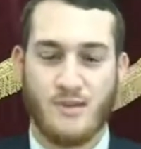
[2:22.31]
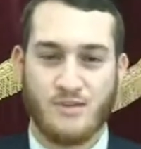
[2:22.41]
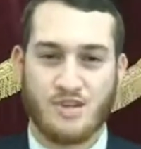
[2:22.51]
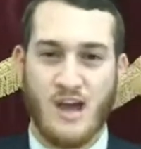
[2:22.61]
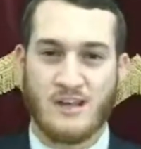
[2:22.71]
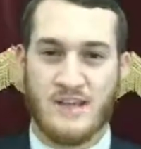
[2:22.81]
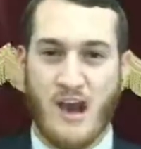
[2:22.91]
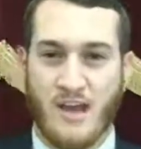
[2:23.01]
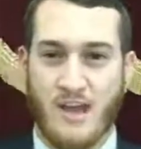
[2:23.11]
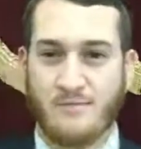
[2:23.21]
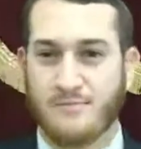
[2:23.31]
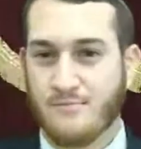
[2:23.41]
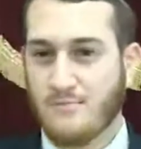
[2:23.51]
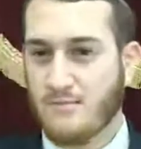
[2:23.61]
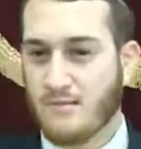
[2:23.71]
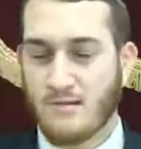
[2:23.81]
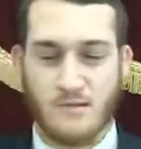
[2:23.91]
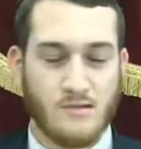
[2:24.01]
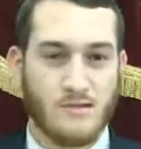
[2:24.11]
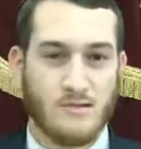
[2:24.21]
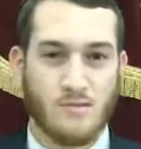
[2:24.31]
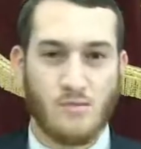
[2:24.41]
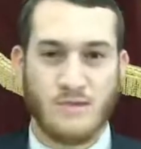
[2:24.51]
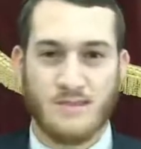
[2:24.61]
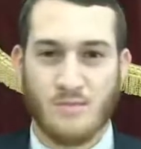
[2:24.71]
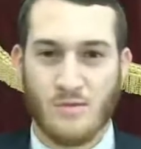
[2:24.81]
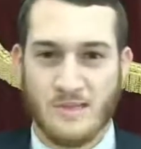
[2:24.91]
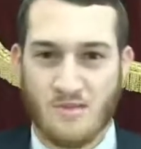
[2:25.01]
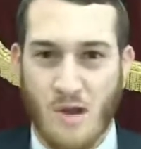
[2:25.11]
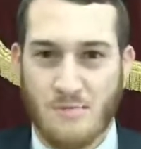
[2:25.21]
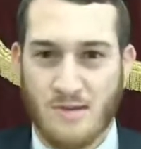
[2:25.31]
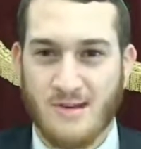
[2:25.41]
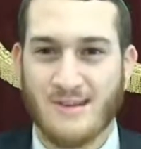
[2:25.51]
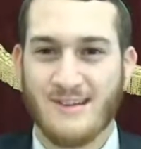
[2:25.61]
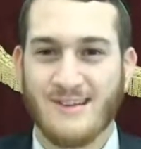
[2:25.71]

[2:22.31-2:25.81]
The Shagas Aryeh was interrupted